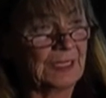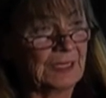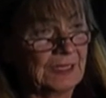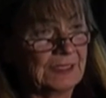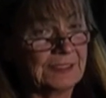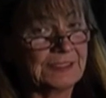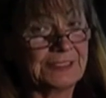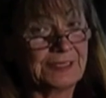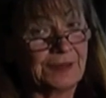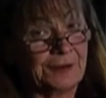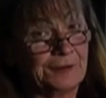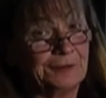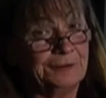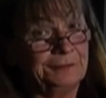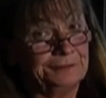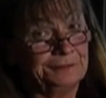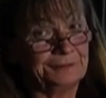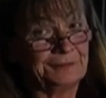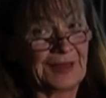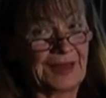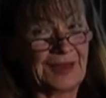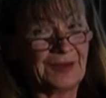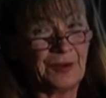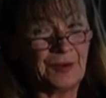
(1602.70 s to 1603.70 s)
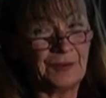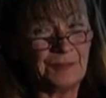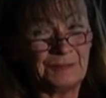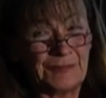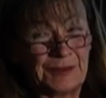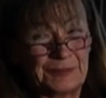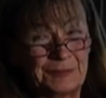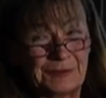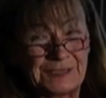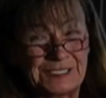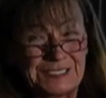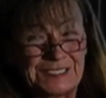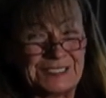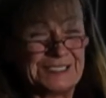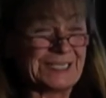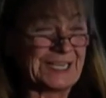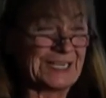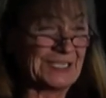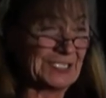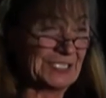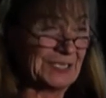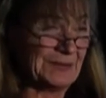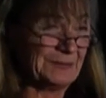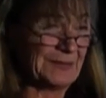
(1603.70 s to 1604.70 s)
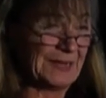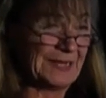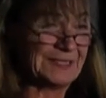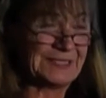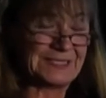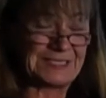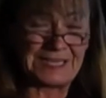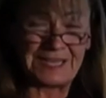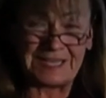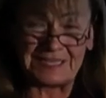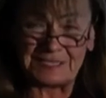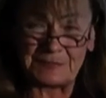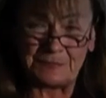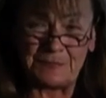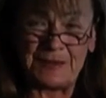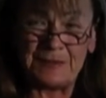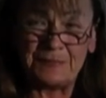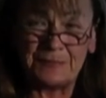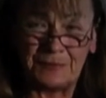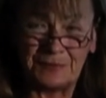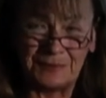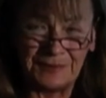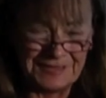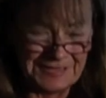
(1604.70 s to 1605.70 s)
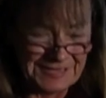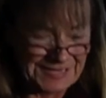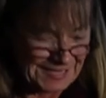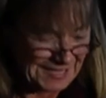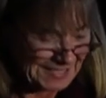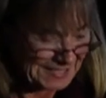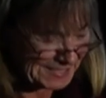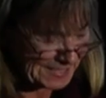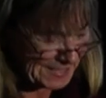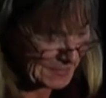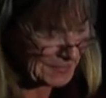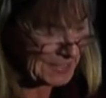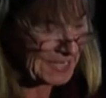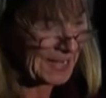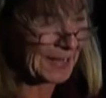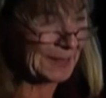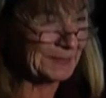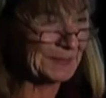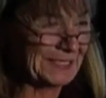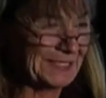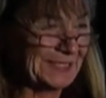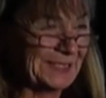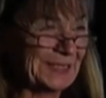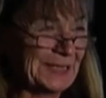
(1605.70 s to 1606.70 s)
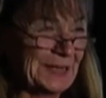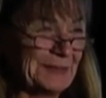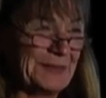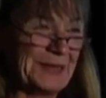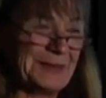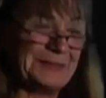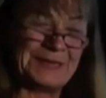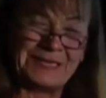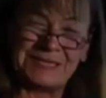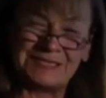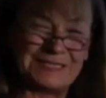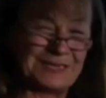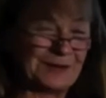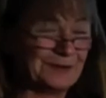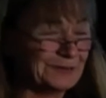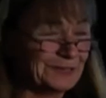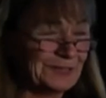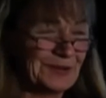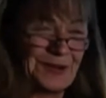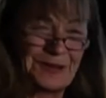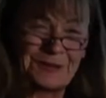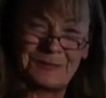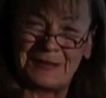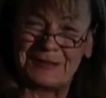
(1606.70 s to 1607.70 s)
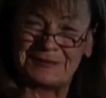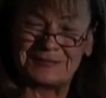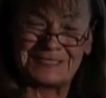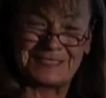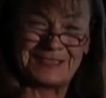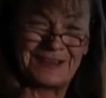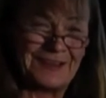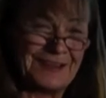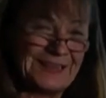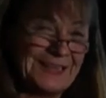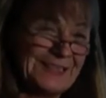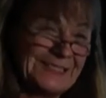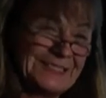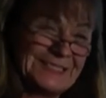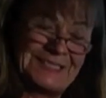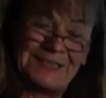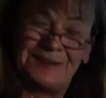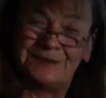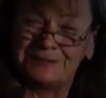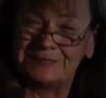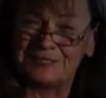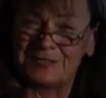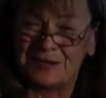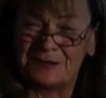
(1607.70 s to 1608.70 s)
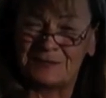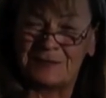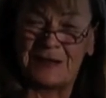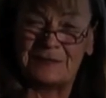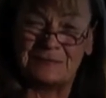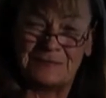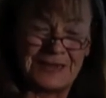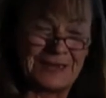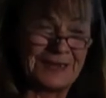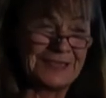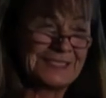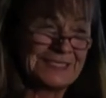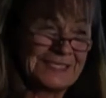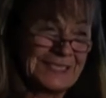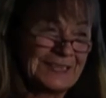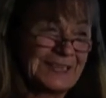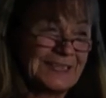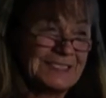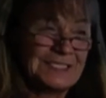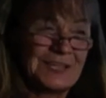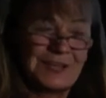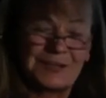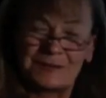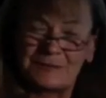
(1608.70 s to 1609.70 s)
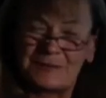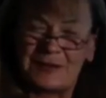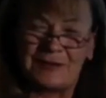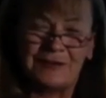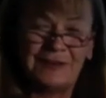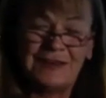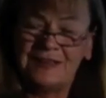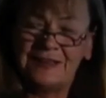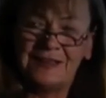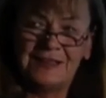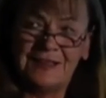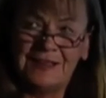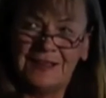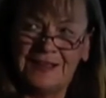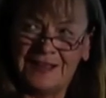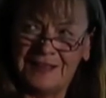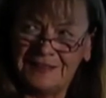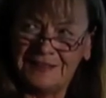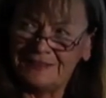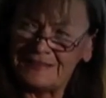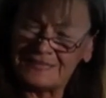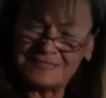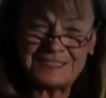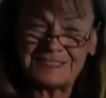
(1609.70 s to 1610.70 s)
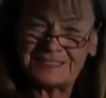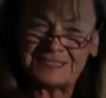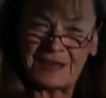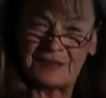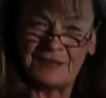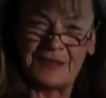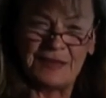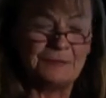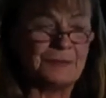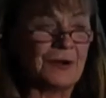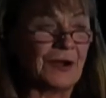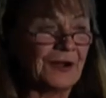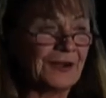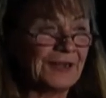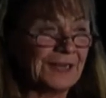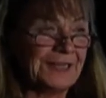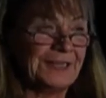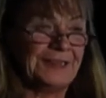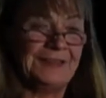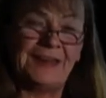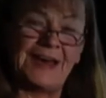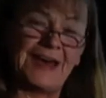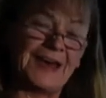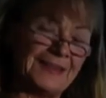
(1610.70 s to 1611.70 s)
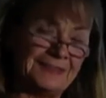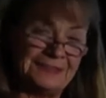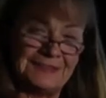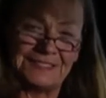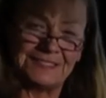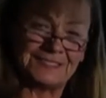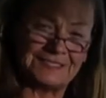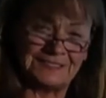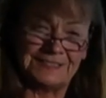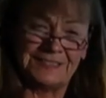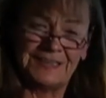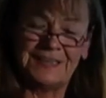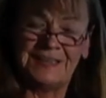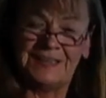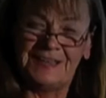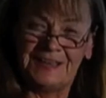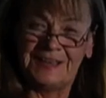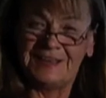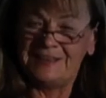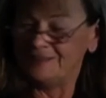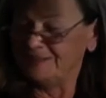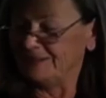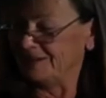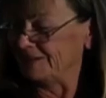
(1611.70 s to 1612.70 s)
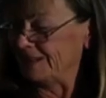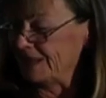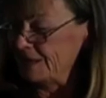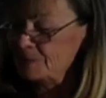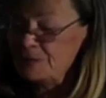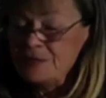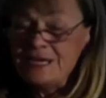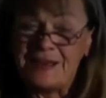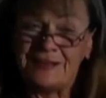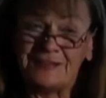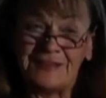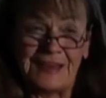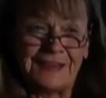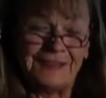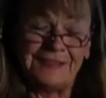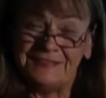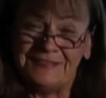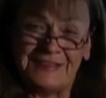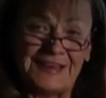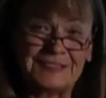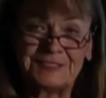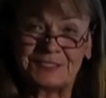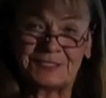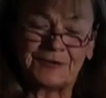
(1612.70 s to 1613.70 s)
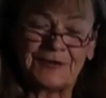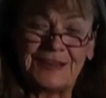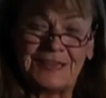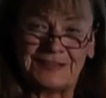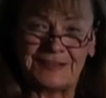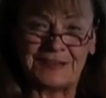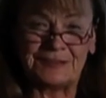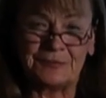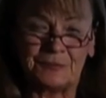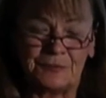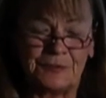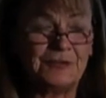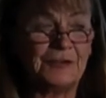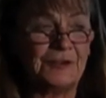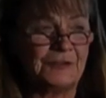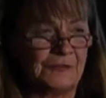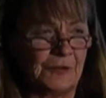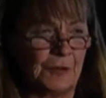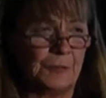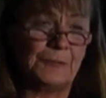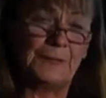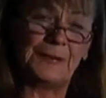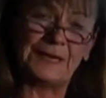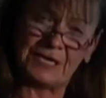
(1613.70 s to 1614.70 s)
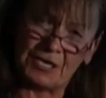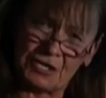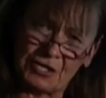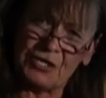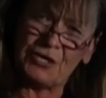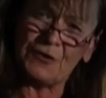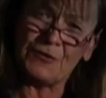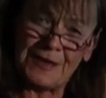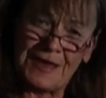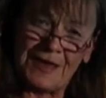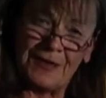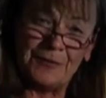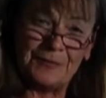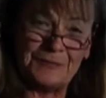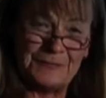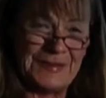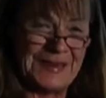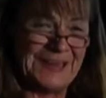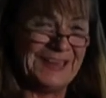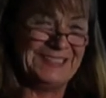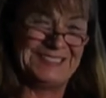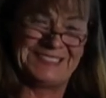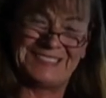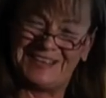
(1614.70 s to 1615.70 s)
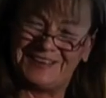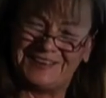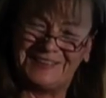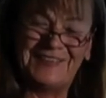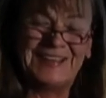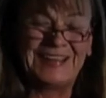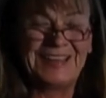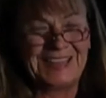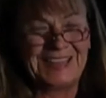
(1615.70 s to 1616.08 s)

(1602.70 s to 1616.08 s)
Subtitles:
So I hope my presentation made sense. People sometimes look at me because I don't talk about science, I don't talk about medicine, I talk about, and this is how they marketed that, and this is, and they're like, well, yeah, that's great, that's wonderful, but can you help me? So